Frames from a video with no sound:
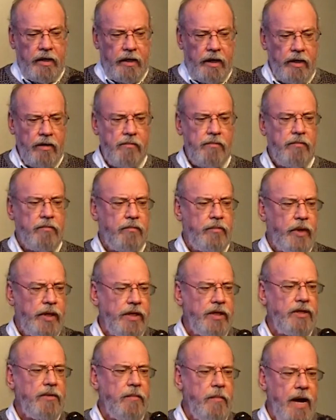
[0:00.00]
Help
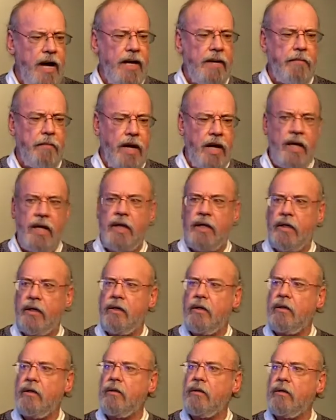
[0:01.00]
bring to my
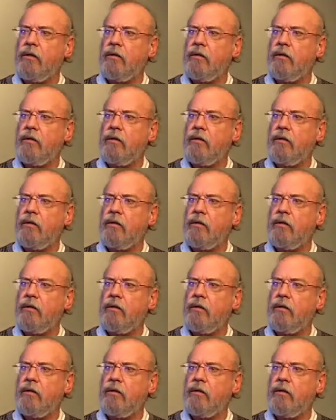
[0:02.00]
mind